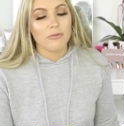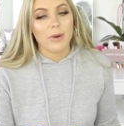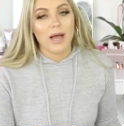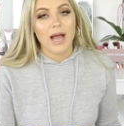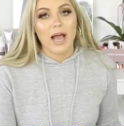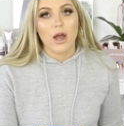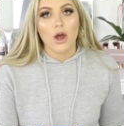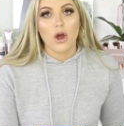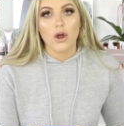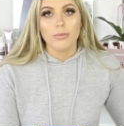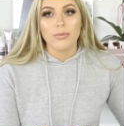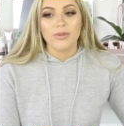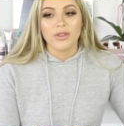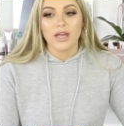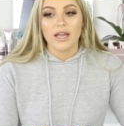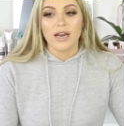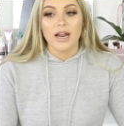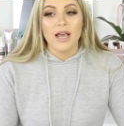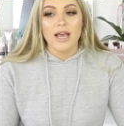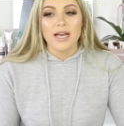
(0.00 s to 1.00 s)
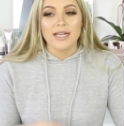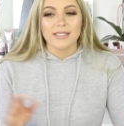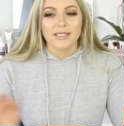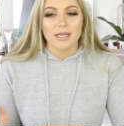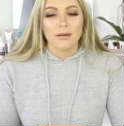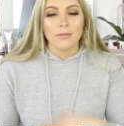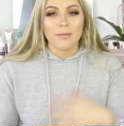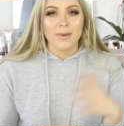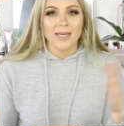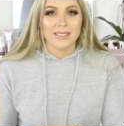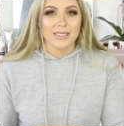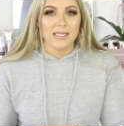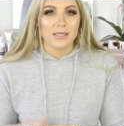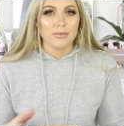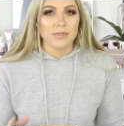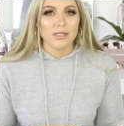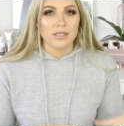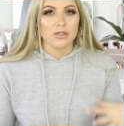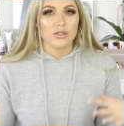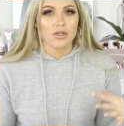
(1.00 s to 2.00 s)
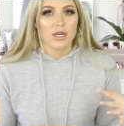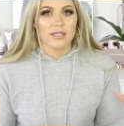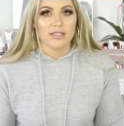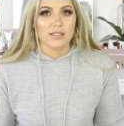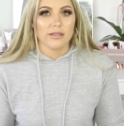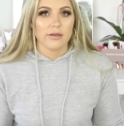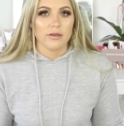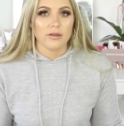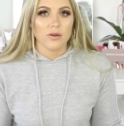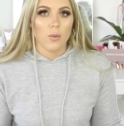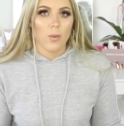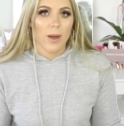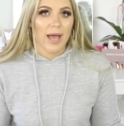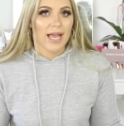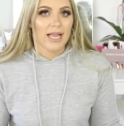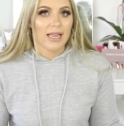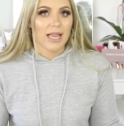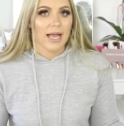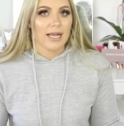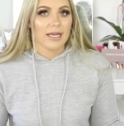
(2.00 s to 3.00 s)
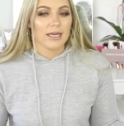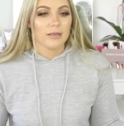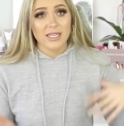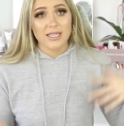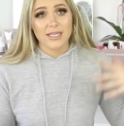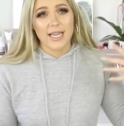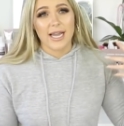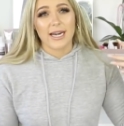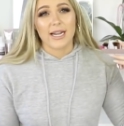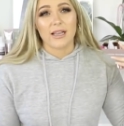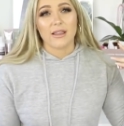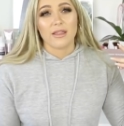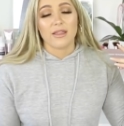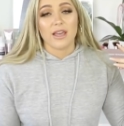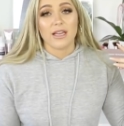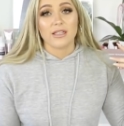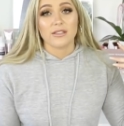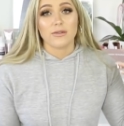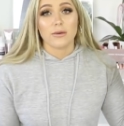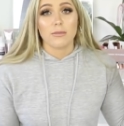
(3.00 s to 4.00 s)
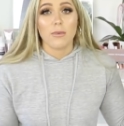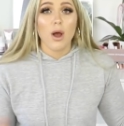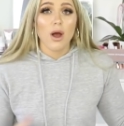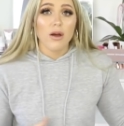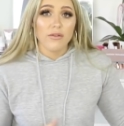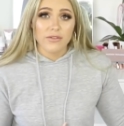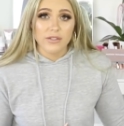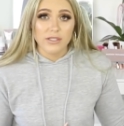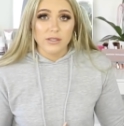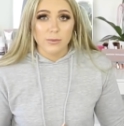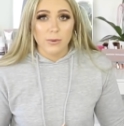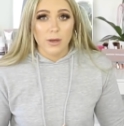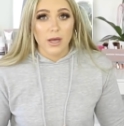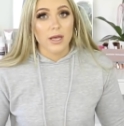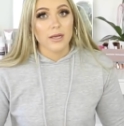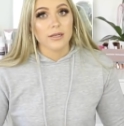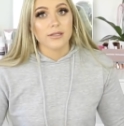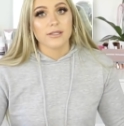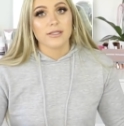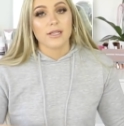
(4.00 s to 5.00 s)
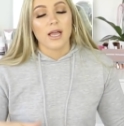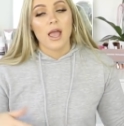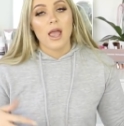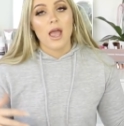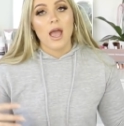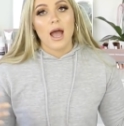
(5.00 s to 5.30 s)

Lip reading: but I hope that some of my tips and tricks along the way, like getting things from Officeworks,